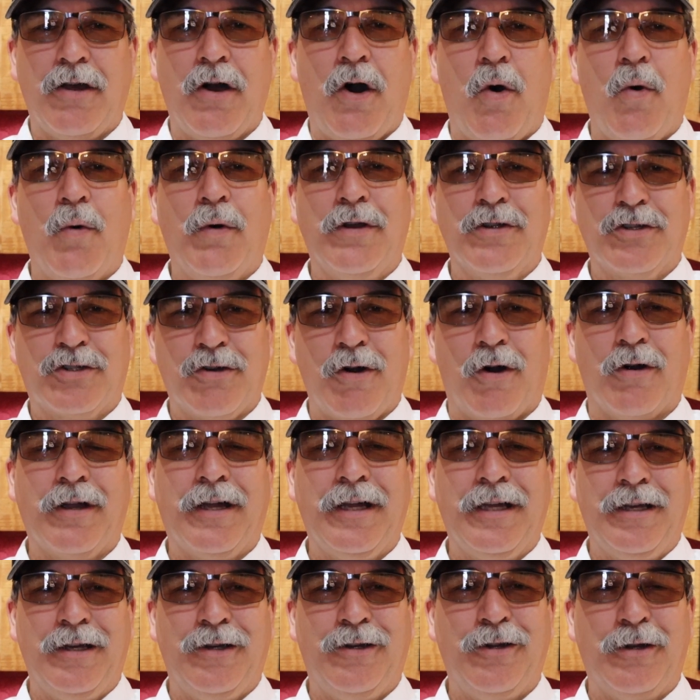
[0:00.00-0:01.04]
going and start
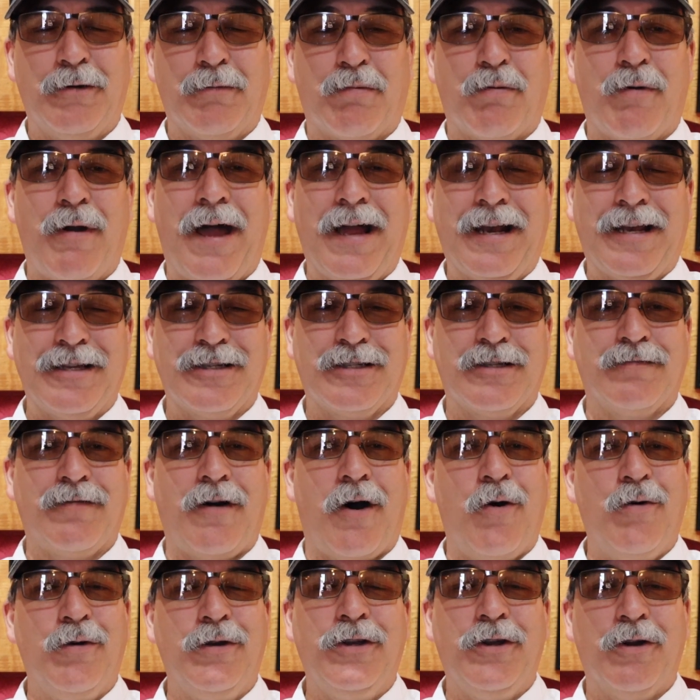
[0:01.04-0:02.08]
getting into the practice of
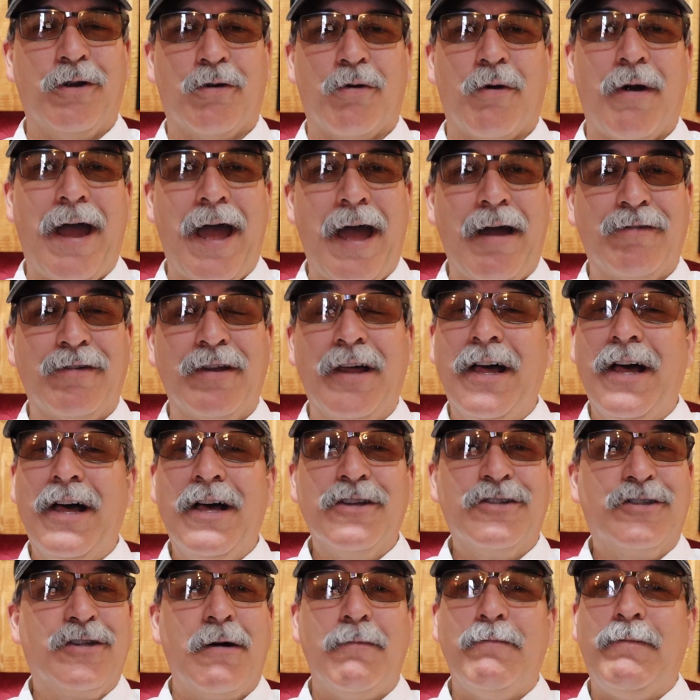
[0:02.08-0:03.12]
honing your craft,
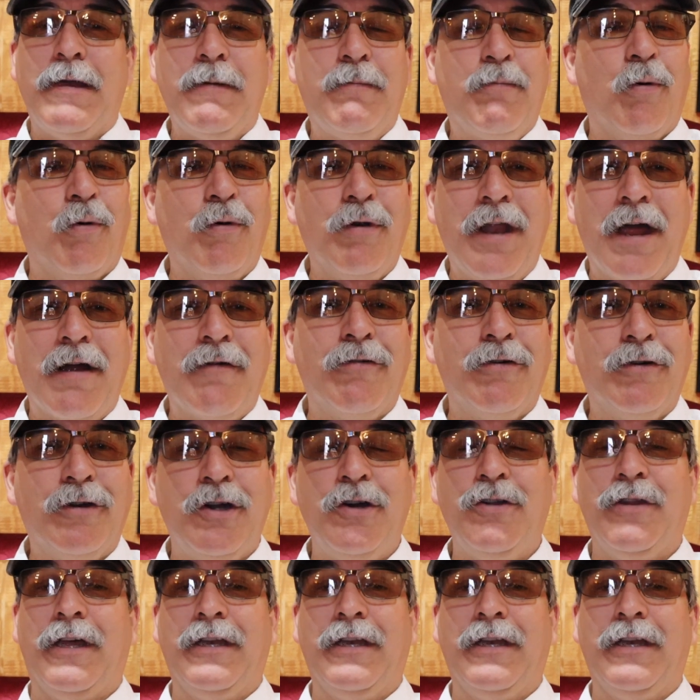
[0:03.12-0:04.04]
some people never do.